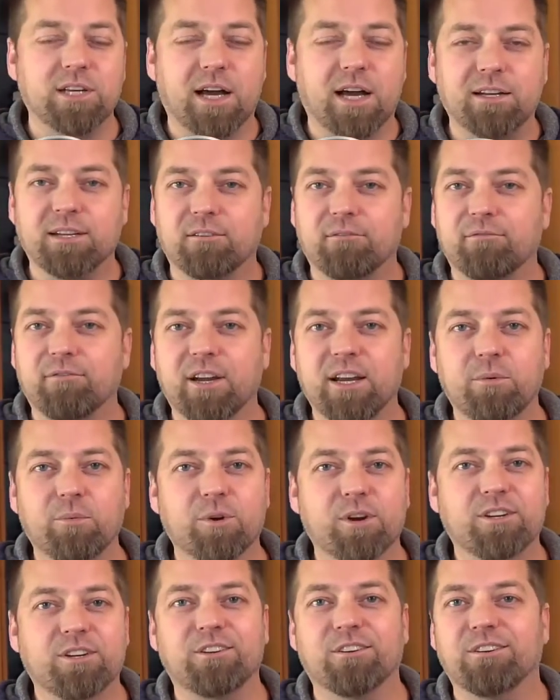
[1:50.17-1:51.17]

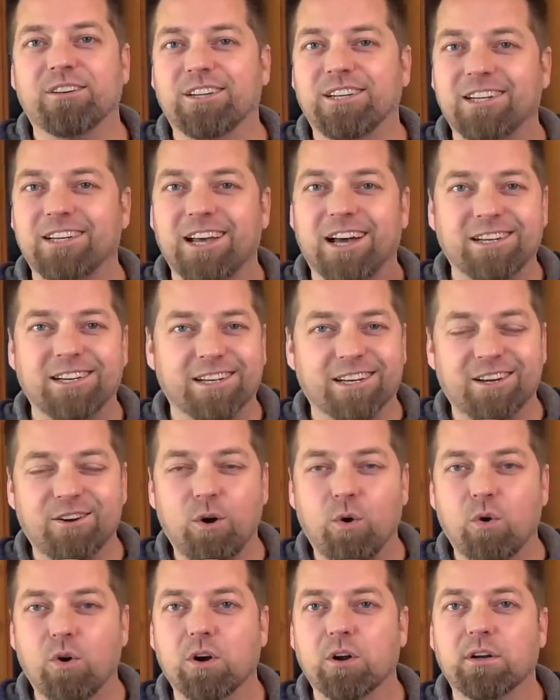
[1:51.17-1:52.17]
Framework turned into .NET
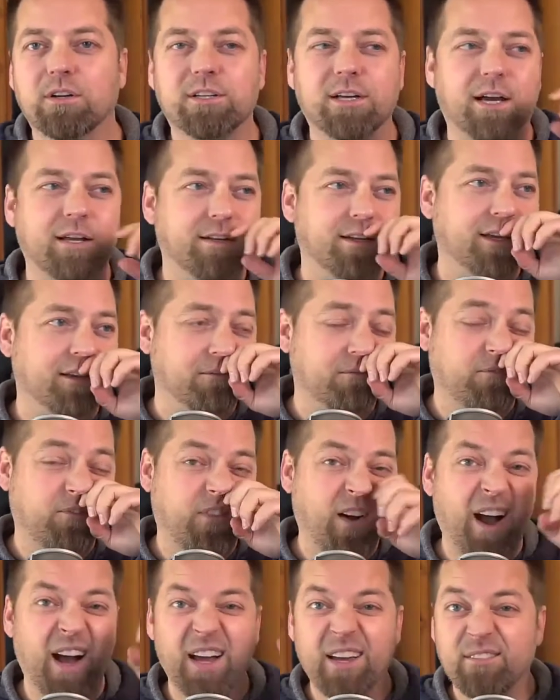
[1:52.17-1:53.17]
Core, .NET
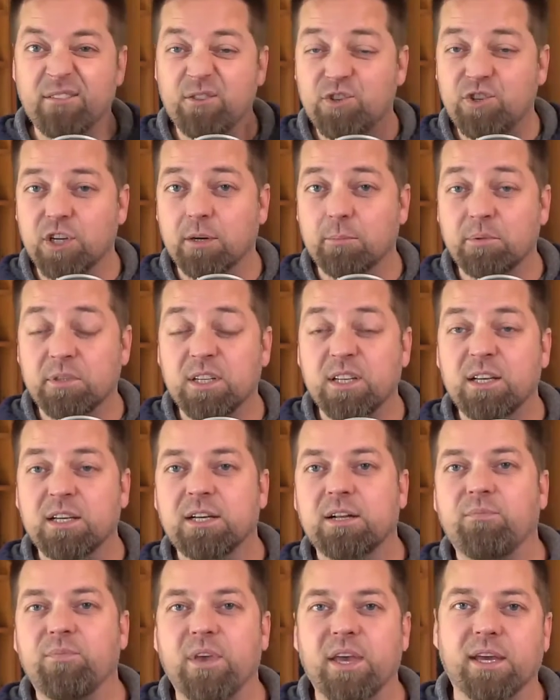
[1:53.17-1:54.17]
5 shipped.
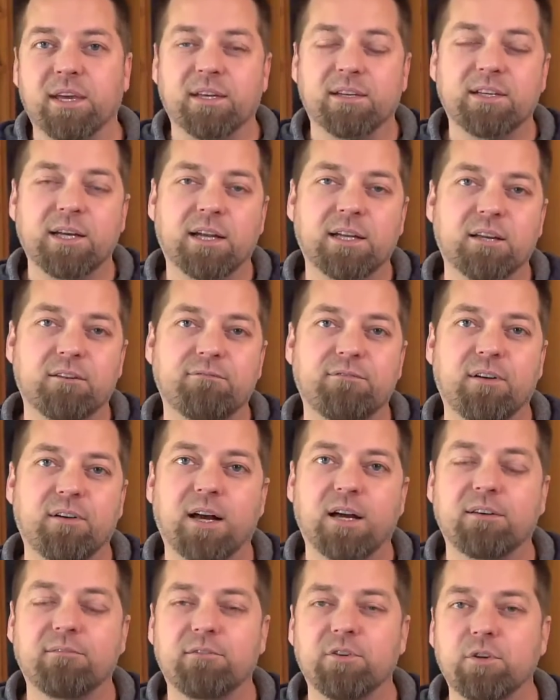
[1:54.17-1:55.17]
And .NET
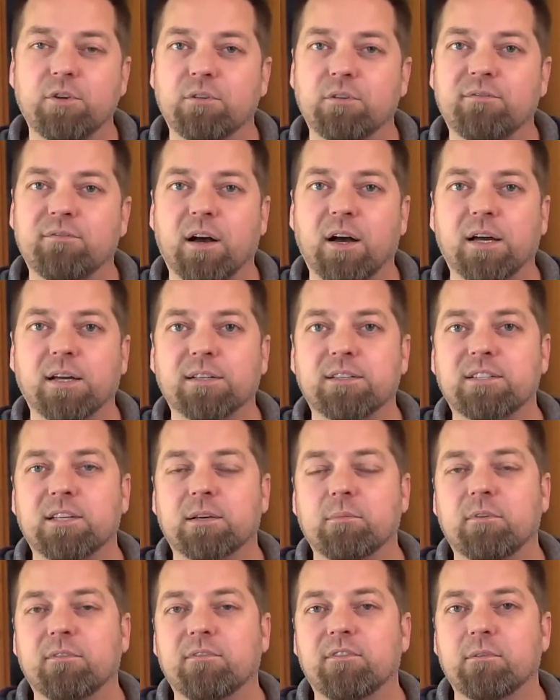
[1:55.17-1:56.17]
5 unified
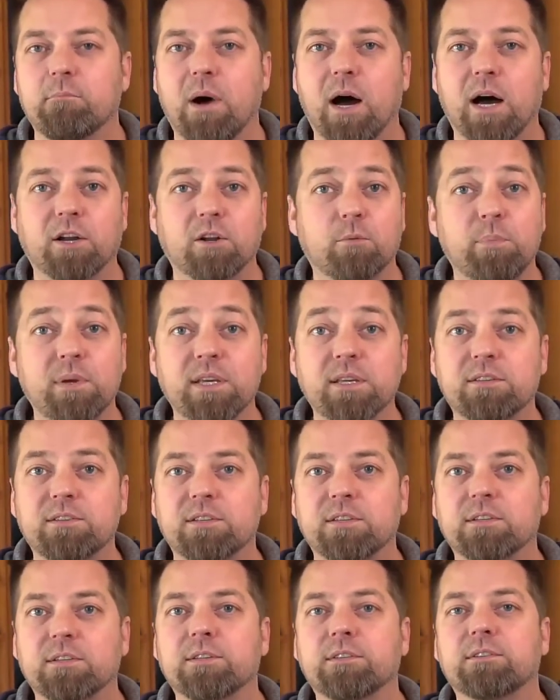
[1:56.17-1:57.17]
some of the mono
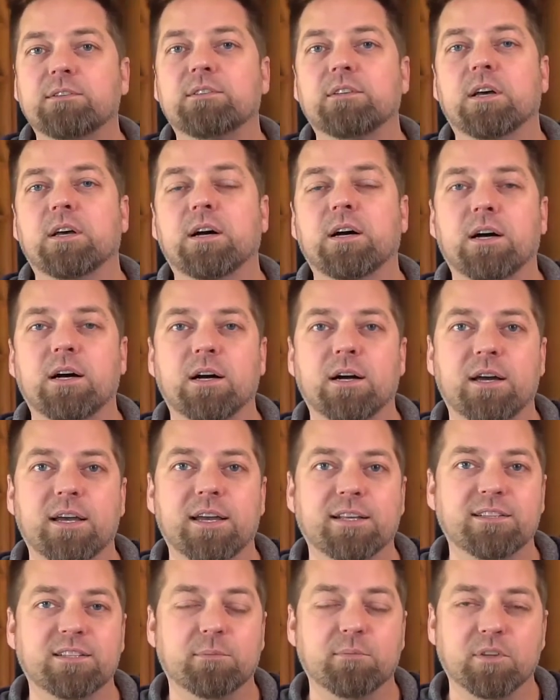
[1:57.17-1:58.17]
pieces
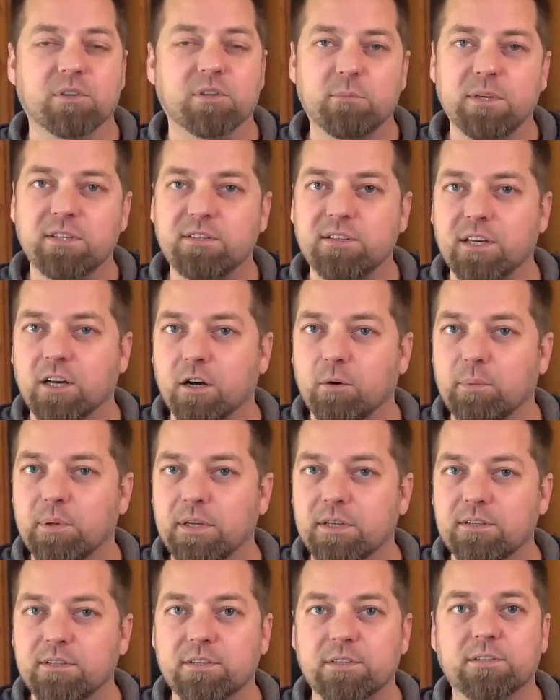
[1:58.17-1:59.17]
and some of the BCL
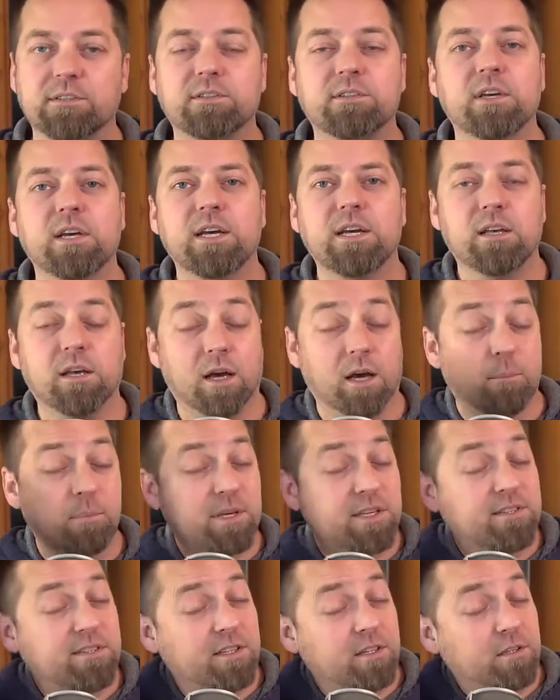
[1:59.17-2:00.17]
pieces,
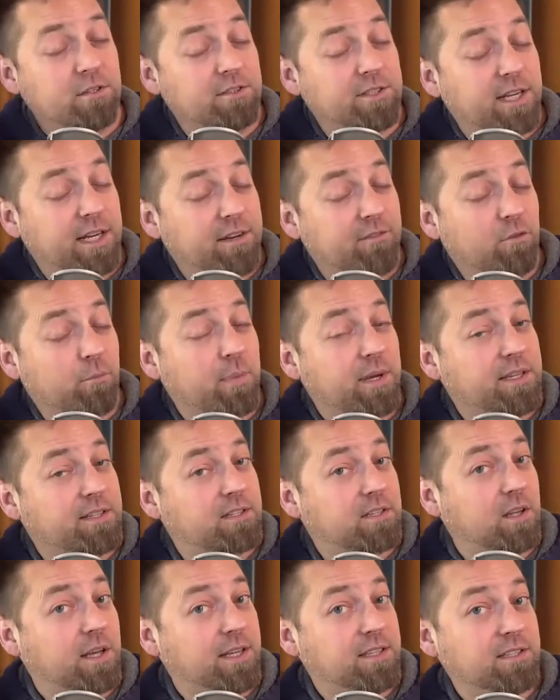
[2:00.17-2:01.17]
BCL standing for Base
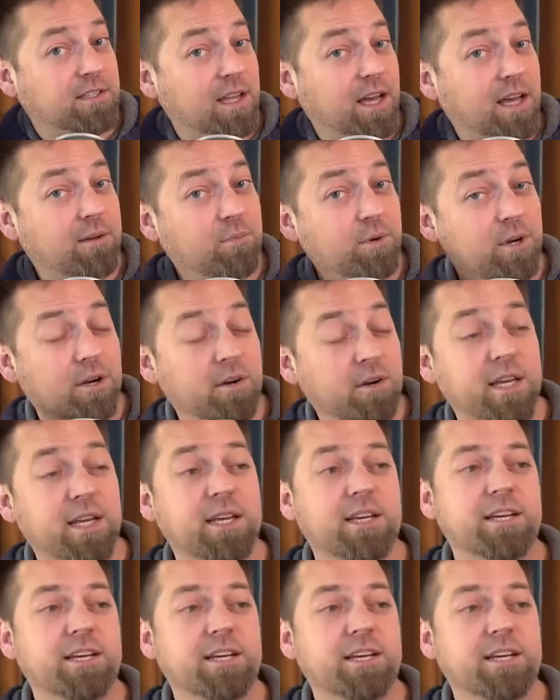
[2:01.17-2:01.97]
Class Library.